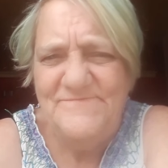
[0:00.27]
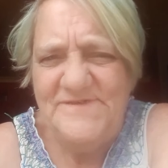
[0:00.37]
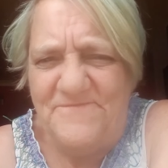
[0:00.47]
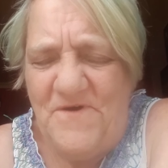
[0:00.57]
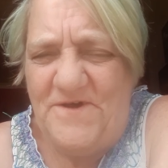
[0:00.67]

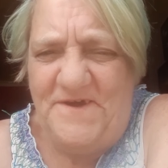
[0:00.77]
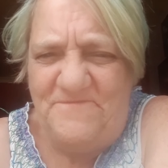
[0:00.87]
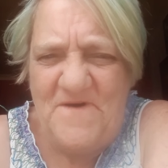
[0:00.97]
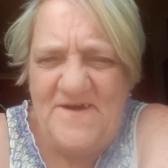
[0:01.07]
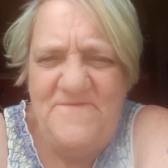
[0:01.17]
that for? That
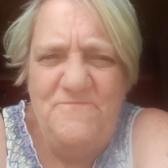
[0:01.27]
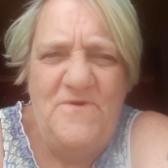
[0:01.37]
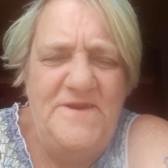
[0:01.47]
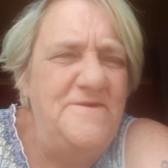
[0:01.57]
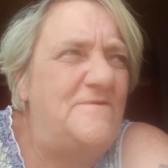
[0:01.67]
five inch
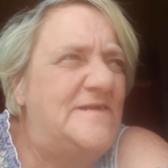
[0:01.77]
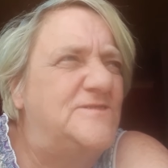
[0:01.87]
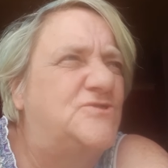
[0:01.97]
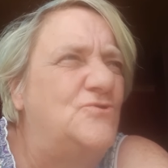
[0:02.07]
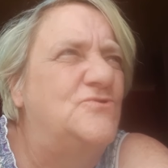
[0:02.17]
window out,
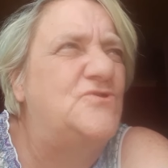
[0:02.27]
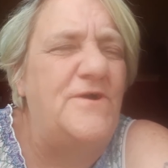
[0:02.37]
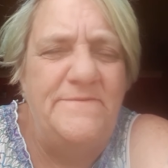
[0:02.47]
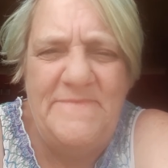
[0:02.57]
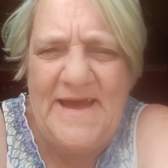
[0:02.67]
sun's
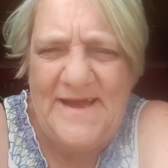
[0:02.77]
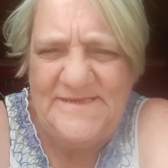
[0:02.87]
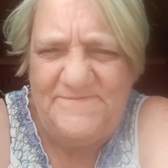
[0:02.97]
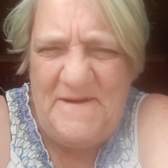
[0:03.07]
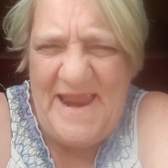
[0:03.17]
not in my
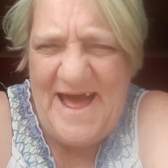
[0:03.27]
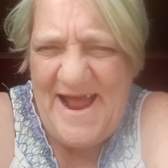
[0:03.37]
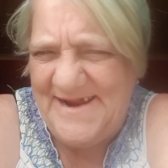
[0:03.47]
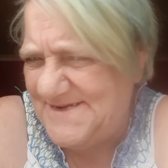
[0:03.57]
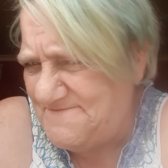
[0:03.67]
eyes,
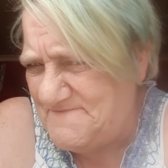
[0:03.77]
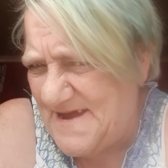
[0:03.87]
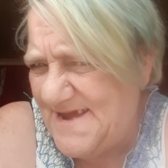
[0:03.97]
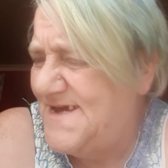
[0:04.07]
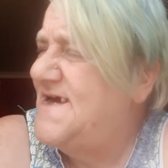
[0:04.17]
blinding
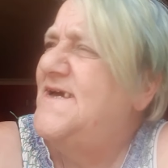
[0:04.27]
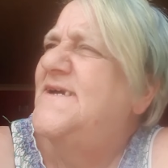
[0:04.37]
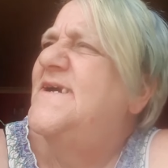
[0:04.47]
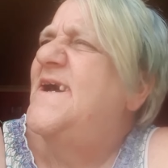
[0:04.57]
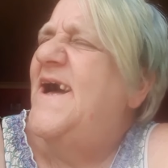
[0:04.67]
me.
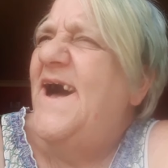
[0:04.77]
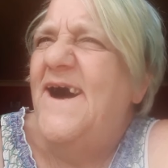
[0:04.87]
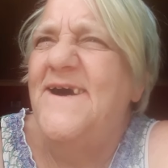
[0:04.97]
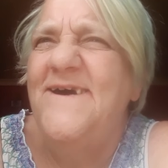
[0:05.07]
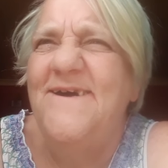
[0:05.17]

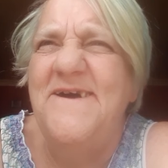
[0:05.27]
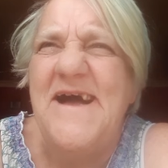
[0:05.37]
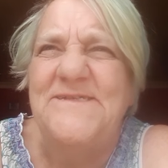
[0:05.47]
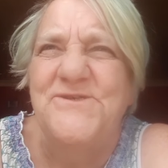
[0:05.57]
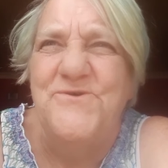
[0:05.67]
Oh,
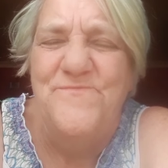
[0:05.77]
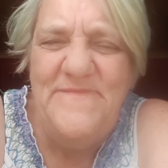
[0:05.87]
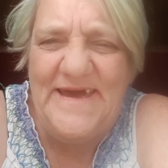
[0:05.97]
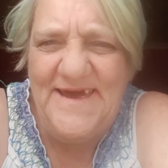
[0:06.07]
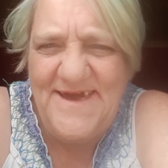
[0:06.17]
I'll do
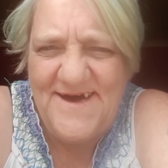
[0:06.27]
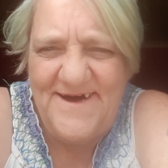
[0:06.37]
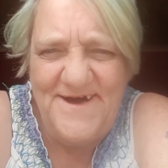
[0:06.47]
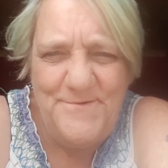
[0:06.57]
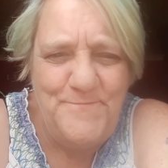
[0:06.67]
me
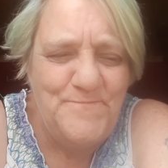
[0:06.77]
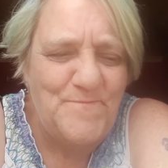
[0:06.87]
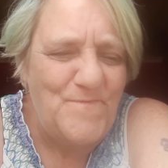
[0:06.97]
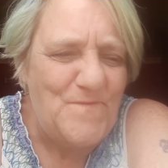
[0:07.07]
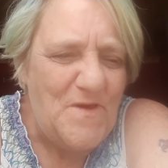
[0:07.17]
um,
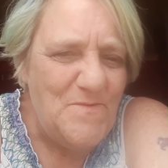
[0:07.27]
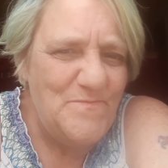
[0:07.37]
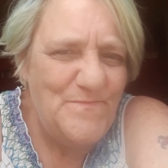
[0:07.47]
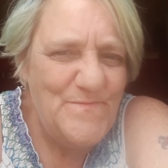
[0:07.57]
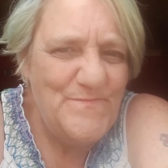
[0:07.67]

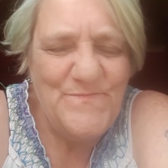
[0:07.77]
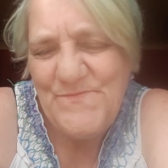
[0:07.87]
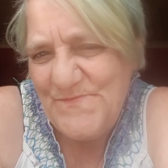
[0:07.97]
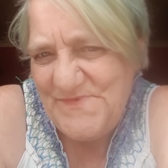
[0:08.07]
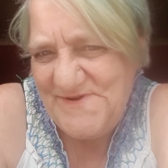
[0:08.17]

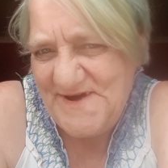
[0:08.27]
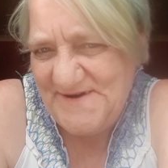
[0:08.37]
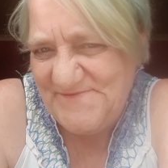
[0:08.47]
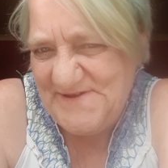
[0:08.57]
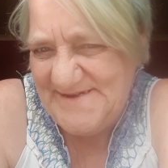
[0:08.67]
day
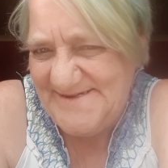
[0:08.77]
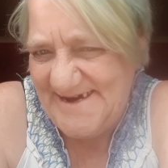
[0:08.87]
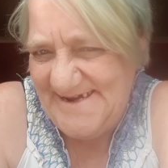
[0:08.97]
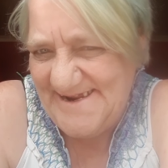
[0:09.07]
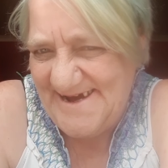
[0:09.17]
after the
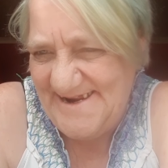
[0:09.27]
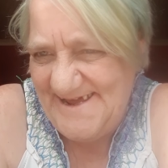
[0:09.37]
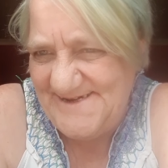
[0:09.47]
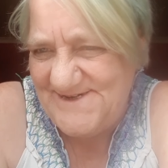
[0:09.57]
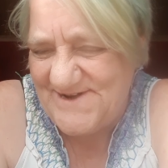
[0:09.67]
date night
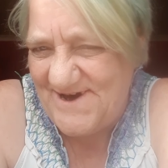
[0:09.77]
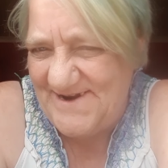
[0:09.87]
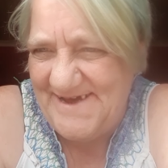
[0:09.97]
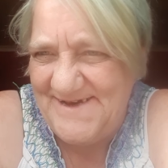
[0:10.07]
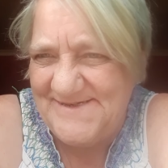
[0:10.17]
later,
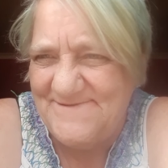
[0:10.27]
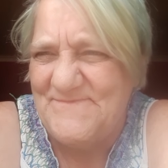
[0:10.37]
darlings.